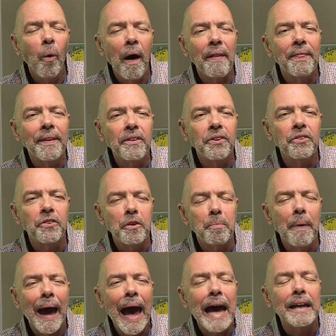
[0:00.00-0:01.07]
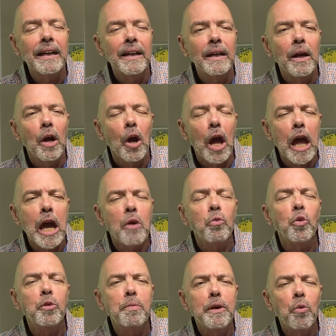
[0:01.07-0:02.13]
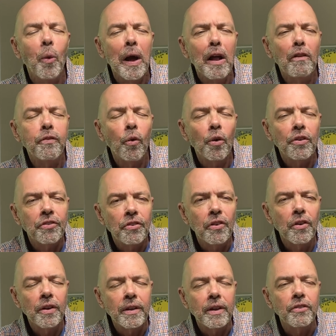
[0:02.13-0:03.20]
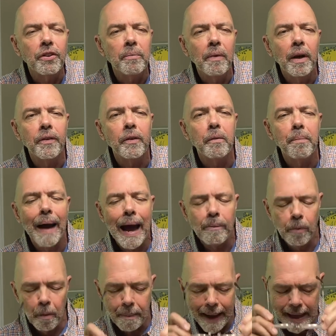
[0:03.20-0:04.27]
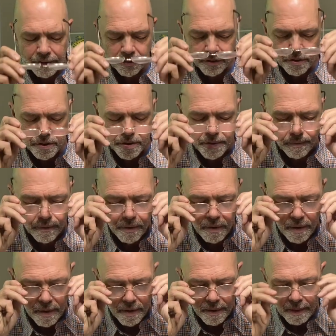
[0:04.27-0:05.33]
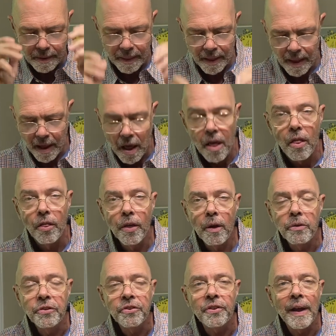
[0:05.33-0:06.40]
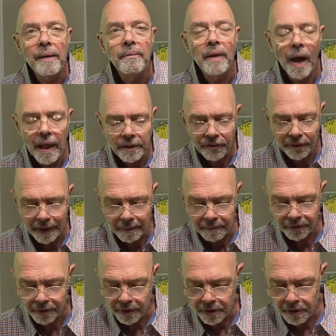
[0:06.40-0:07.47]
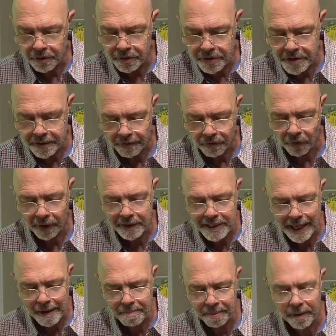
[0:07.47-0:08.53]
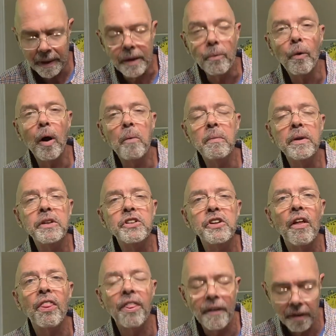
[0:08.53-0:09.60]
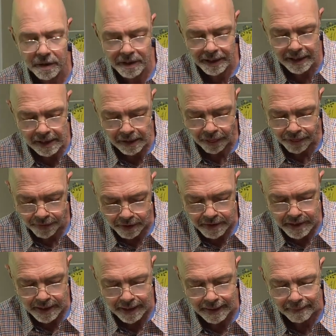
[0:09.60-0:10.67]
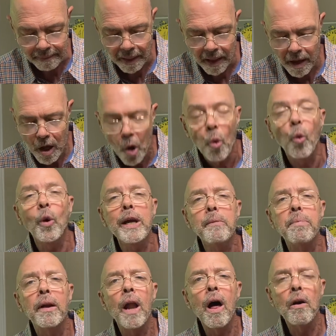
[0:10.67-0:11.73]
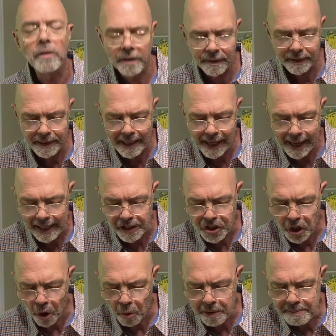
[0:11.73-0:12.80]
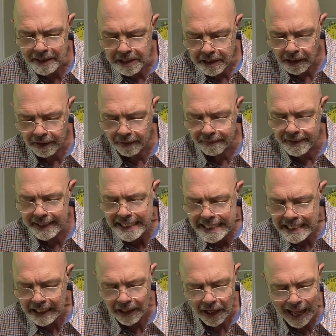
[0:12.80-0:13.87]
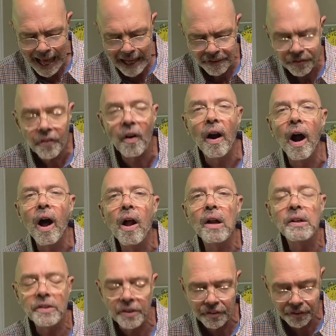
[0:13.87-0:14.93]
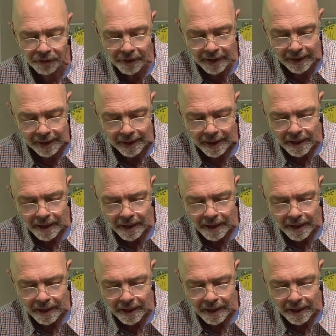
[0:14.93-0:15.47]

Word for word: what this is about, it would be well for us to look at some other Bible passages. Those same concepts are used, for example, in Romans 13 13. We belong to the day, so we must live decent lives for all to see.